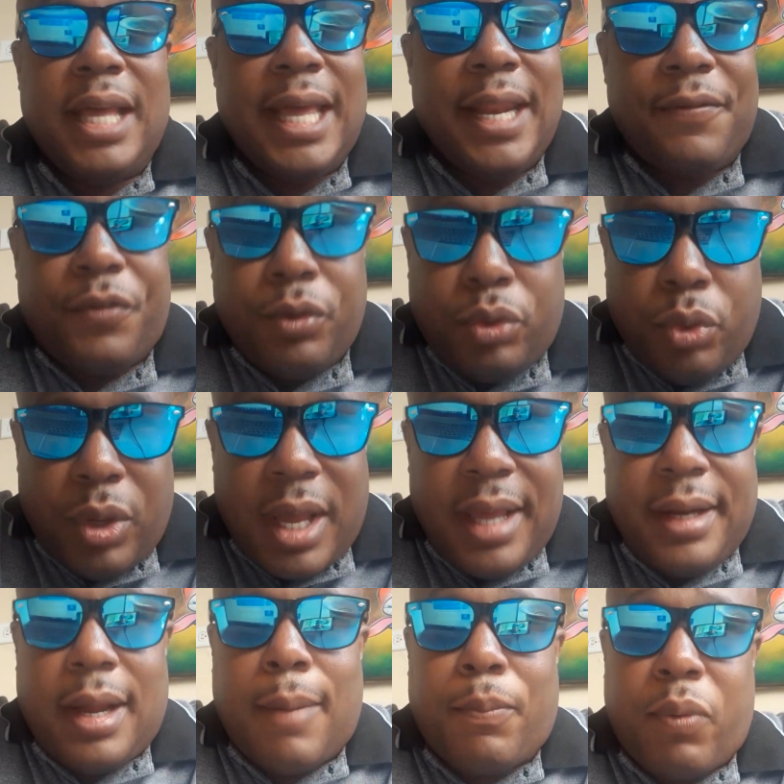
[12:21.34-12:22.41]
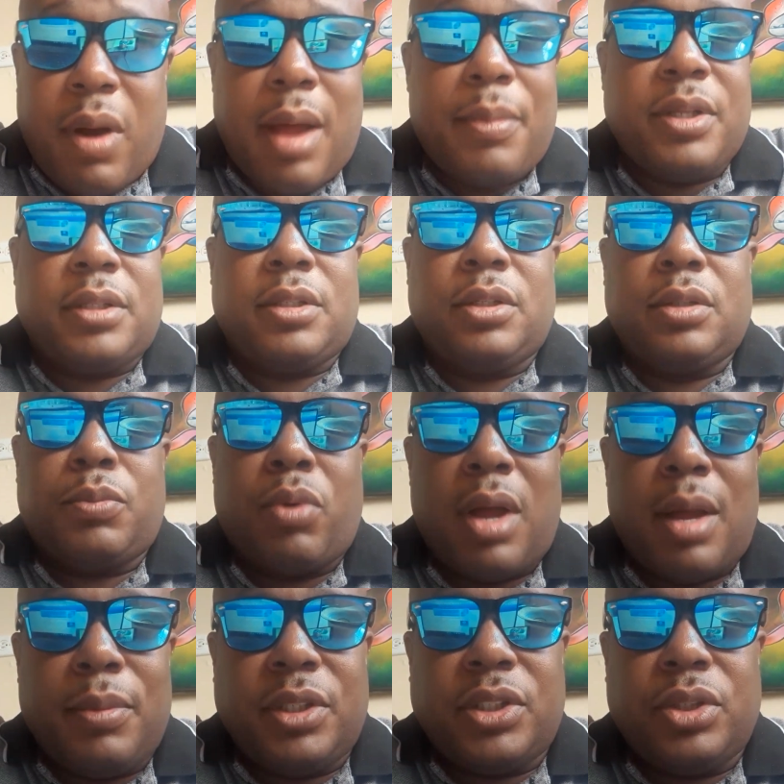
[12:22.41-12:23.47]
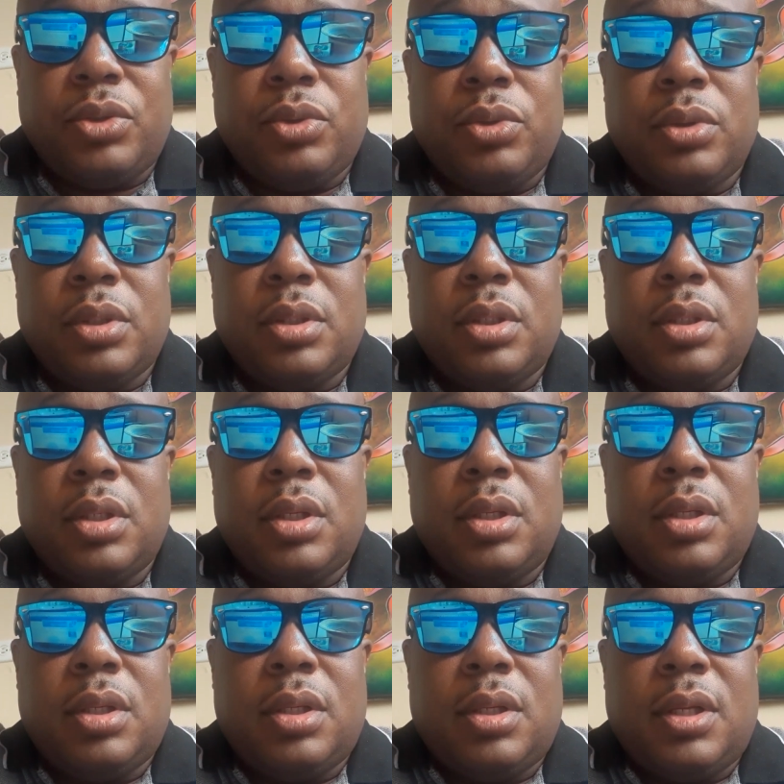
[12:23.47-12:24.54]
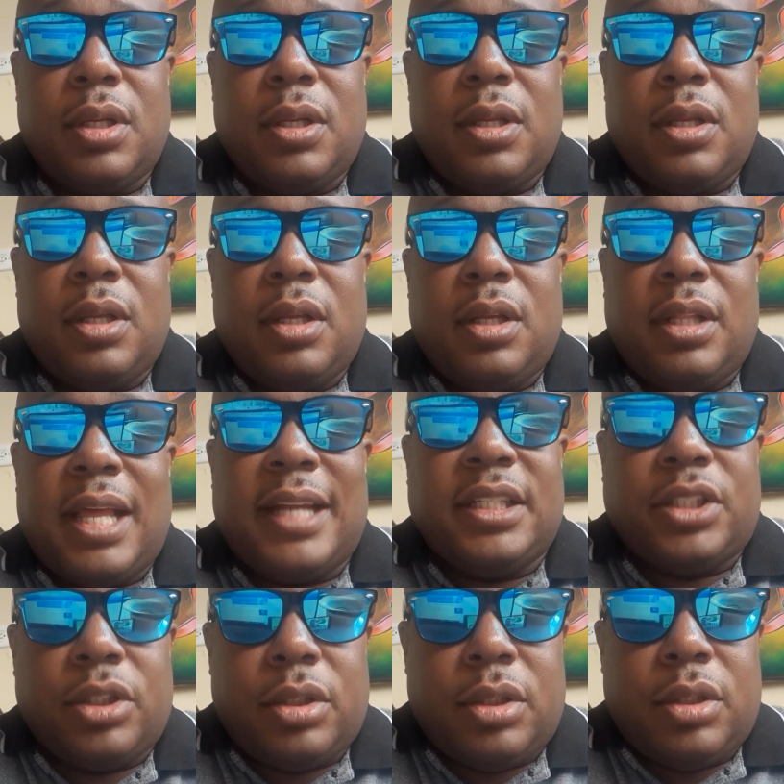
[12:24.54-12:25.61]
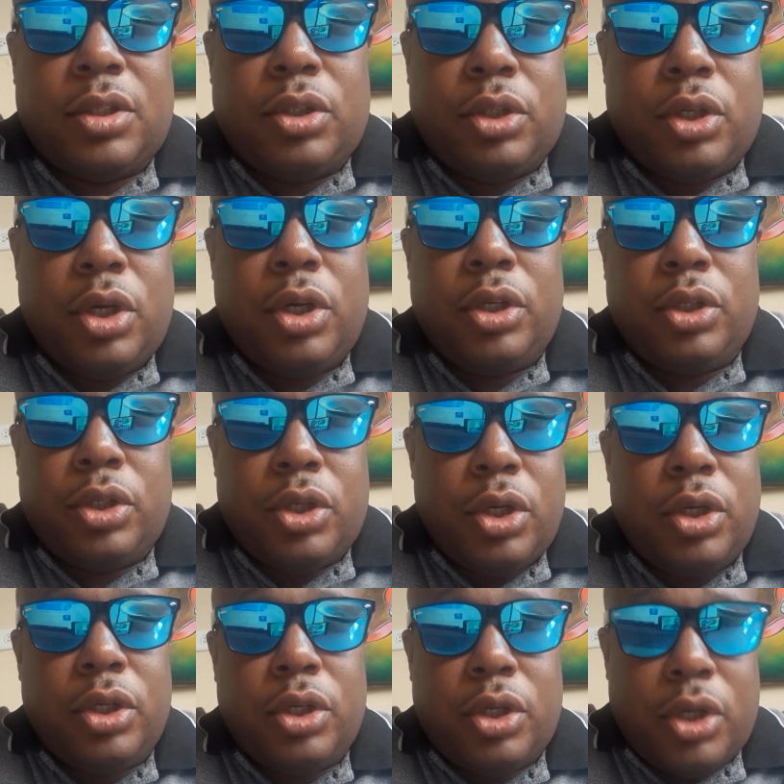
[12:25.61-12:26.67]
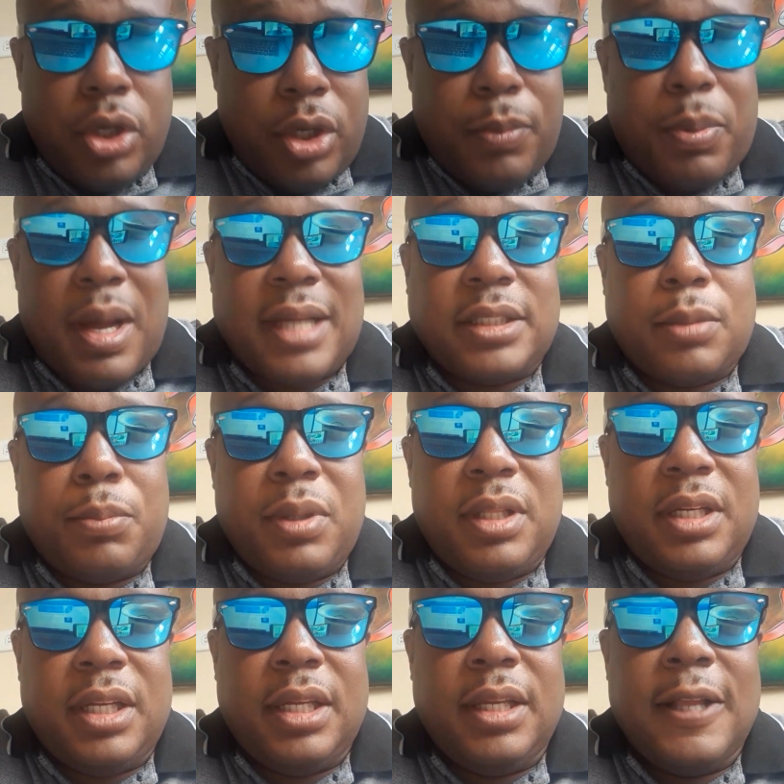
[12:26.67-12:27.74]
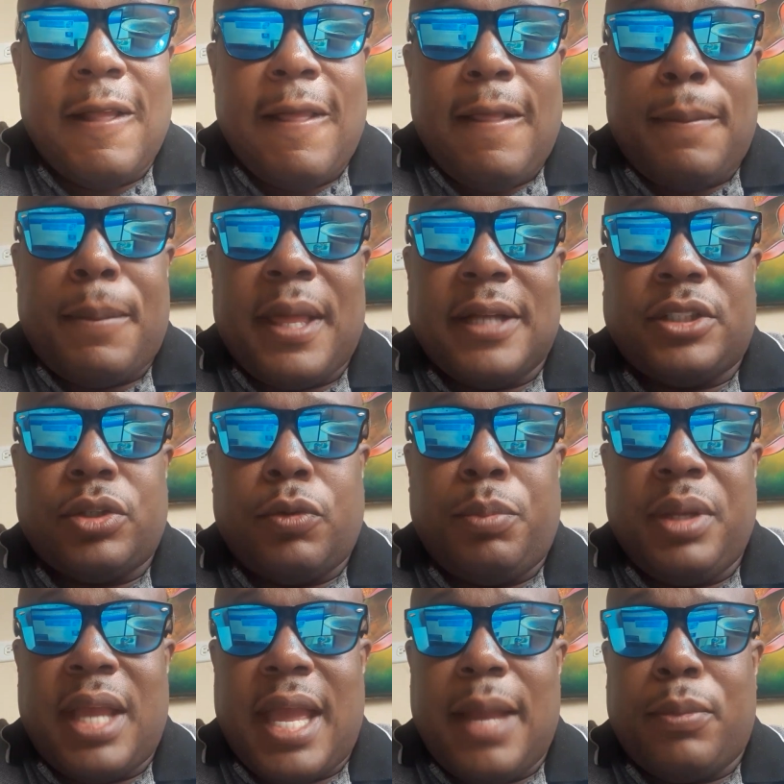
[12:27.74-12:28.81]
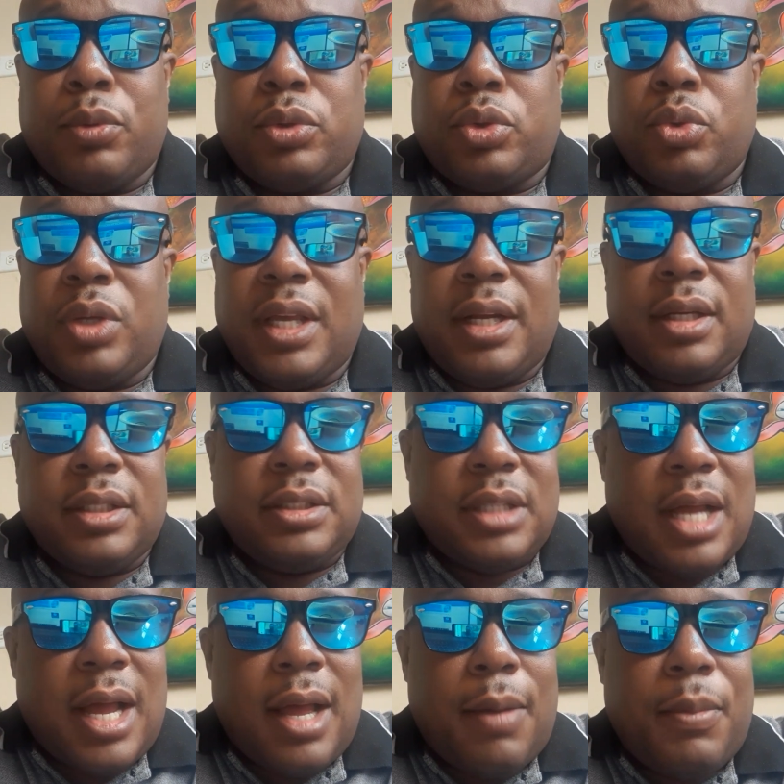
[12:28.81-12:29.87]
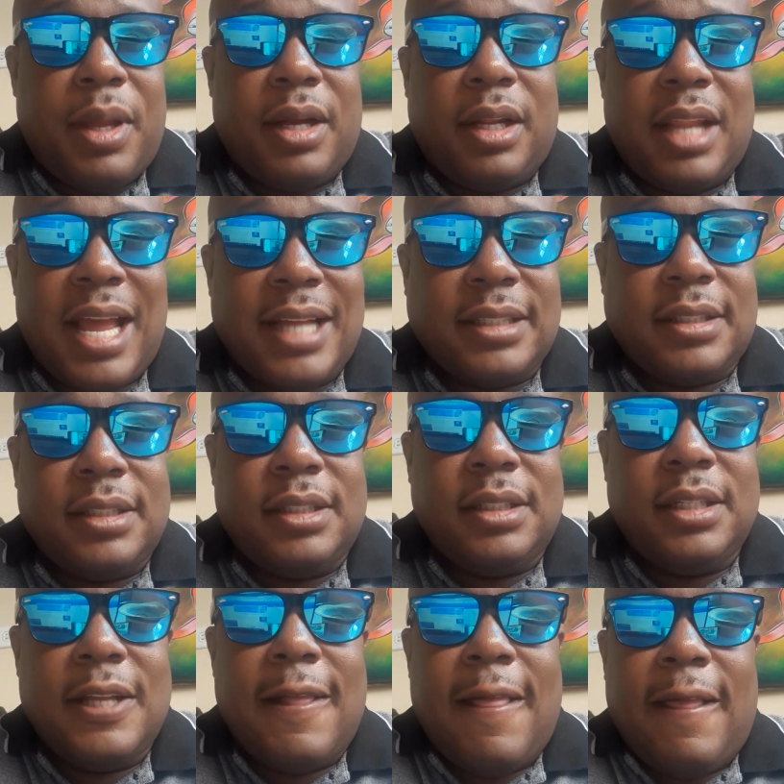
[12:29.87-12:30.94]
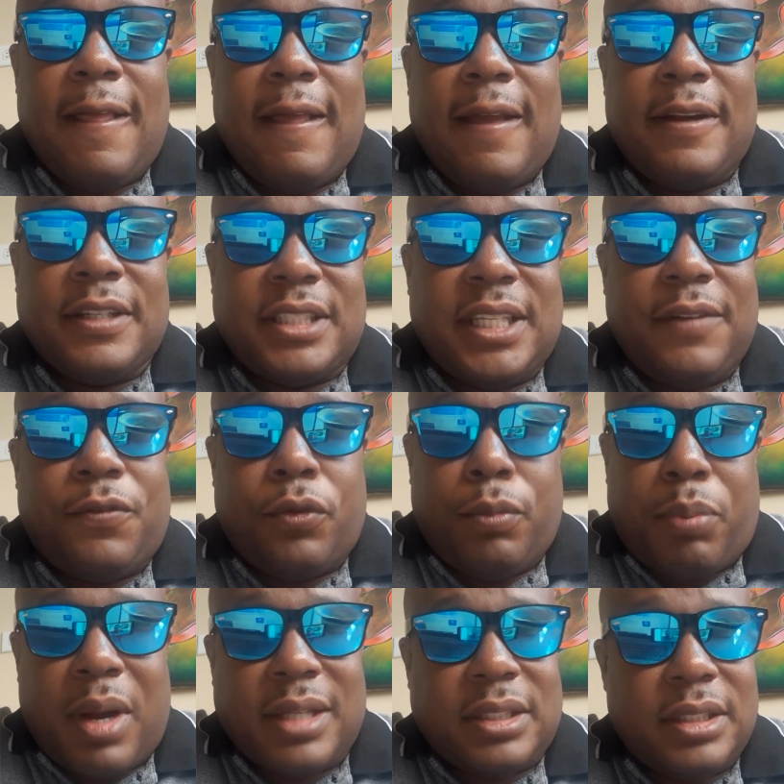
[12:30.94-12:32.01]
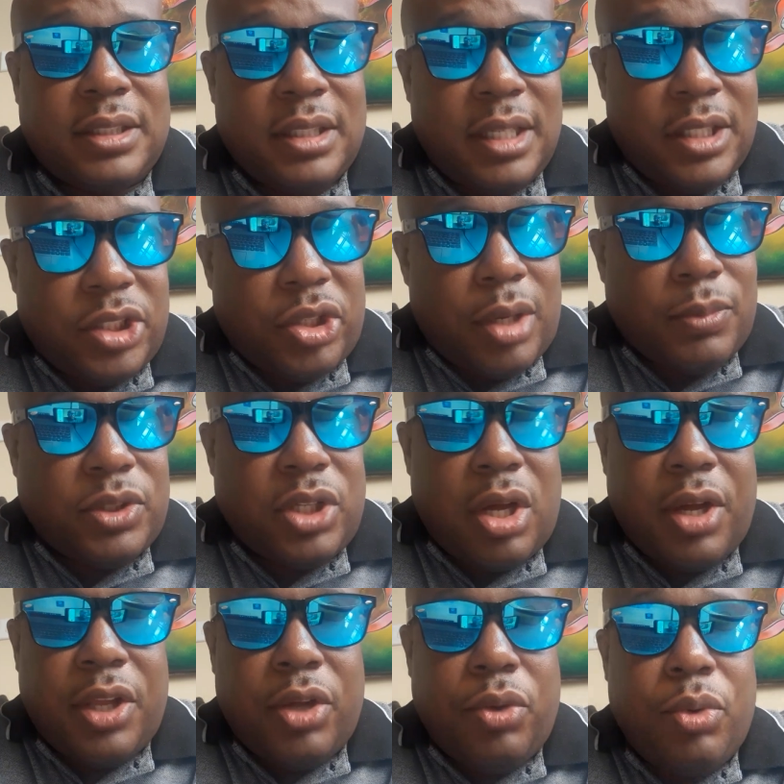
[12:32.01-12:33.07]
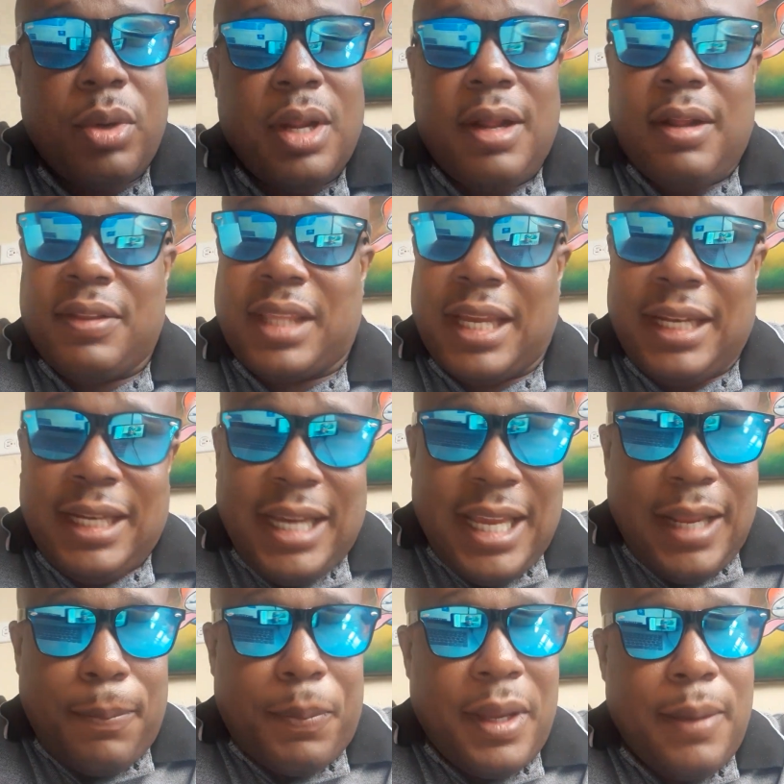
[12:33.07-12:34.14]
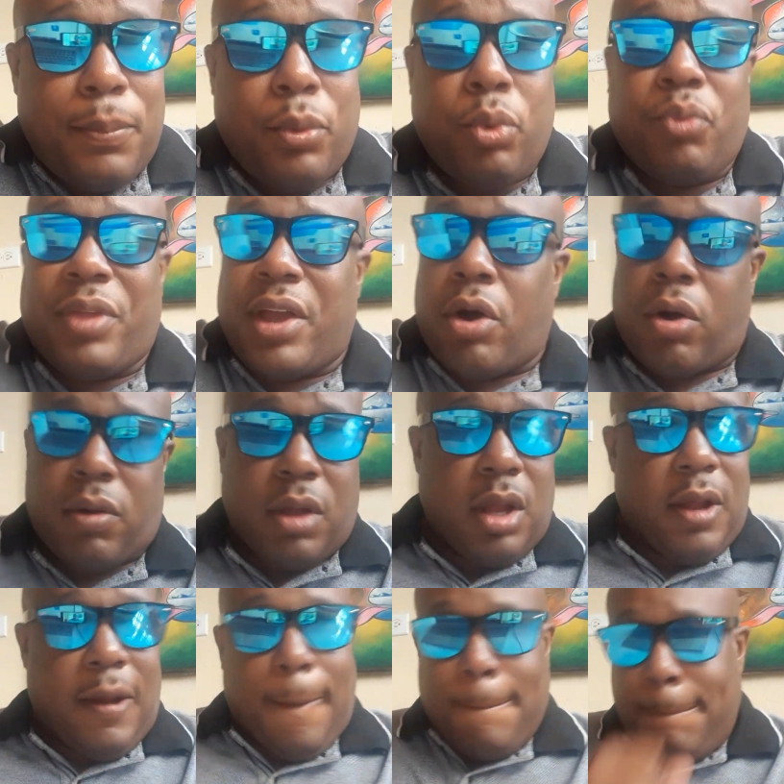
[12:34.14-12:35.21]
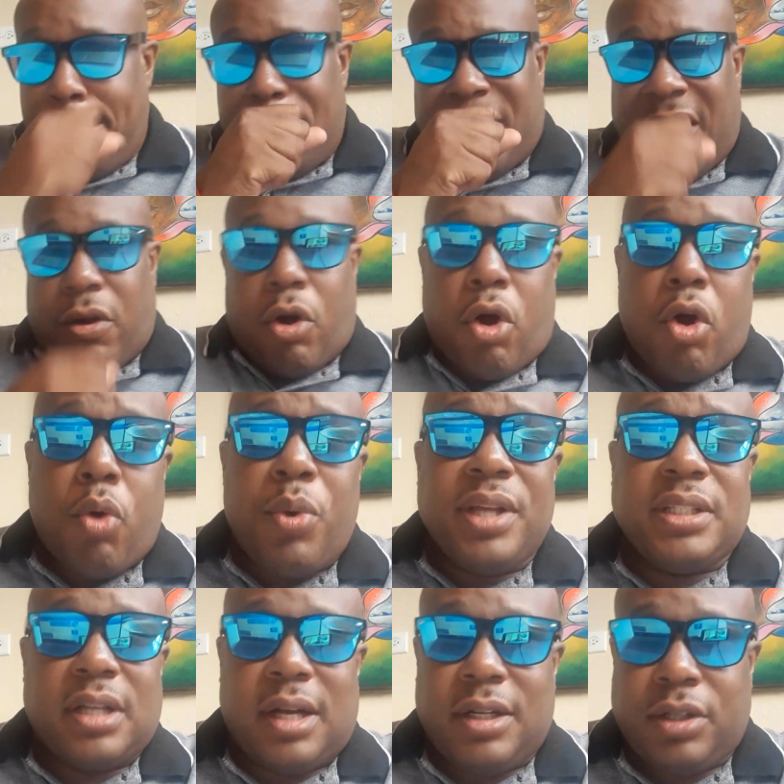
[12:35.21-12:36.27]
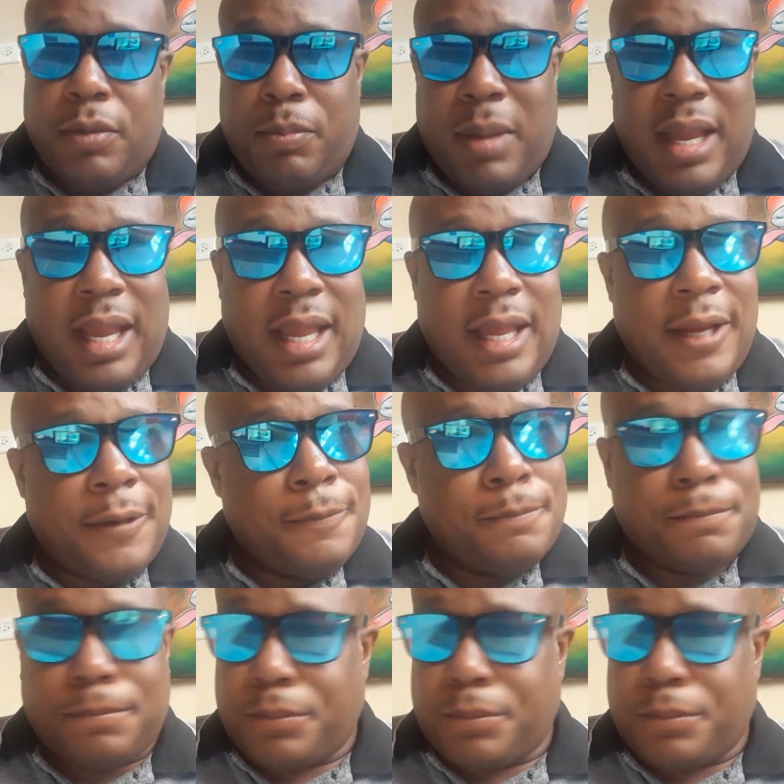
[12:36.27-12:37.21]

And if you do that, I promise you that is a good possibility that you'll be able to get a job in Alaska in the seafood processing industry. I'm telling you, they need people. They're always undermanned.